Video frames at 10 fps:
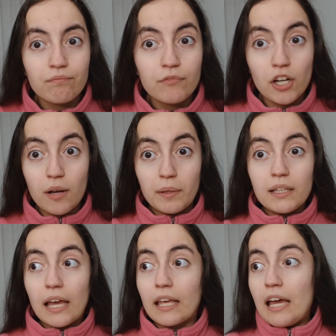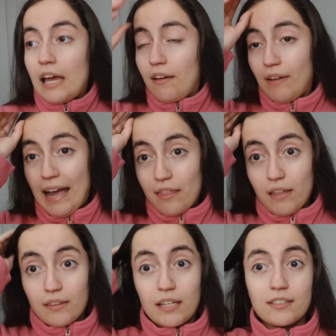You know what I mean? Like, if I had
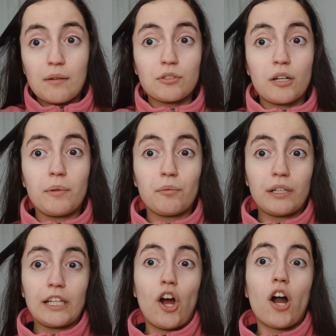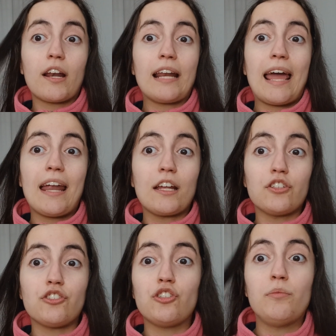thought the exam was going to be really hard and I had
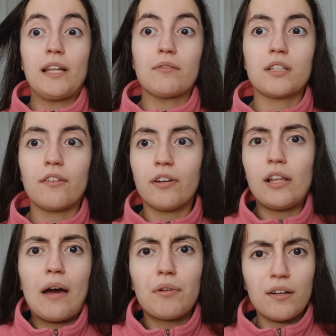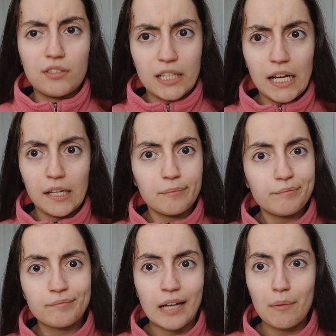assumed that I was going to fail, I wouldn't have studied.
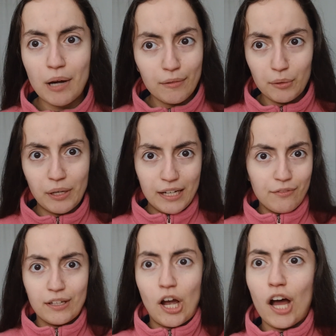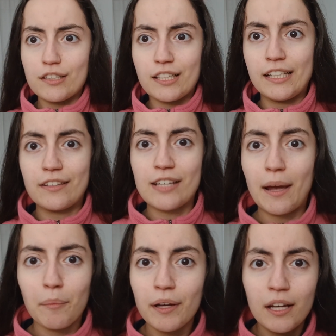I probably wouldn't even gone to the exam.
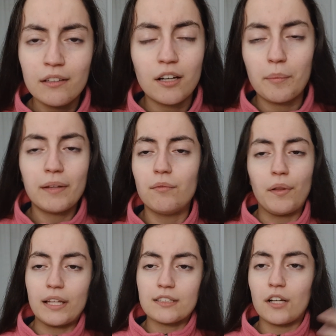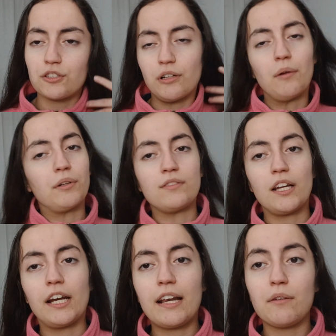You know what I mean? Well, that's not true. I would have
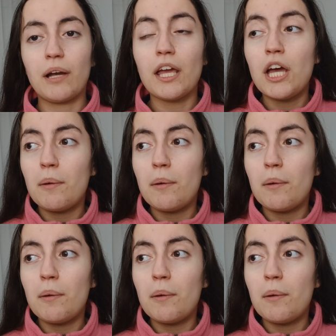done it anyway.